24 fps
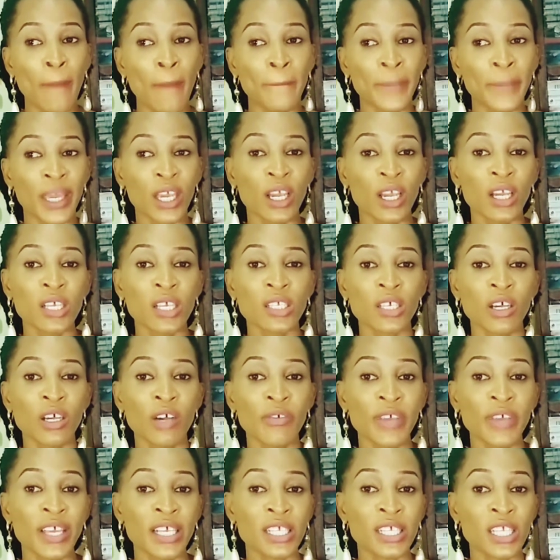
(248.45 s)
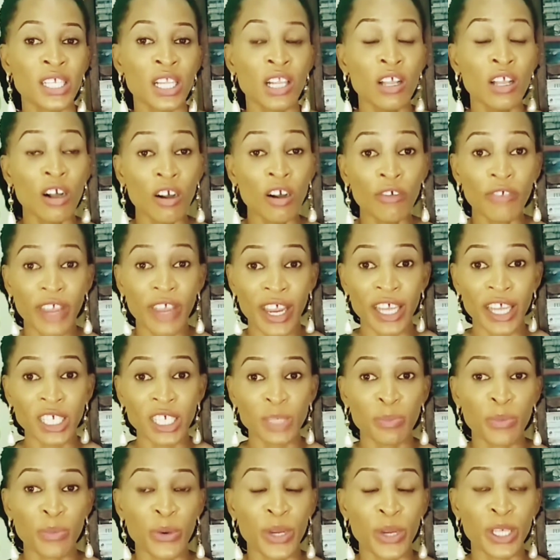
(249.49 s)
because of his love
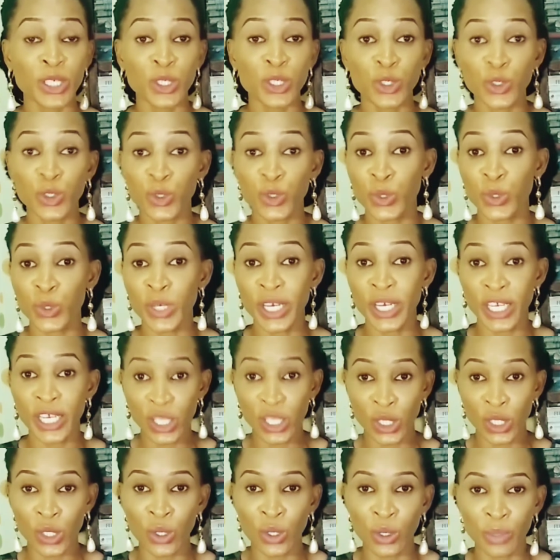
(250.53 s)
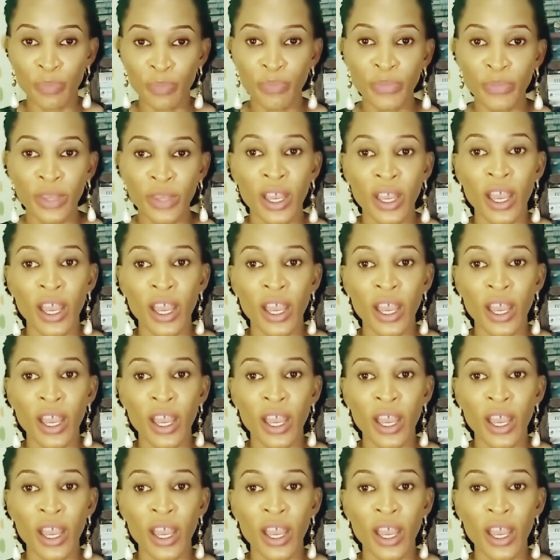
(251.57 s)
expressed through his son.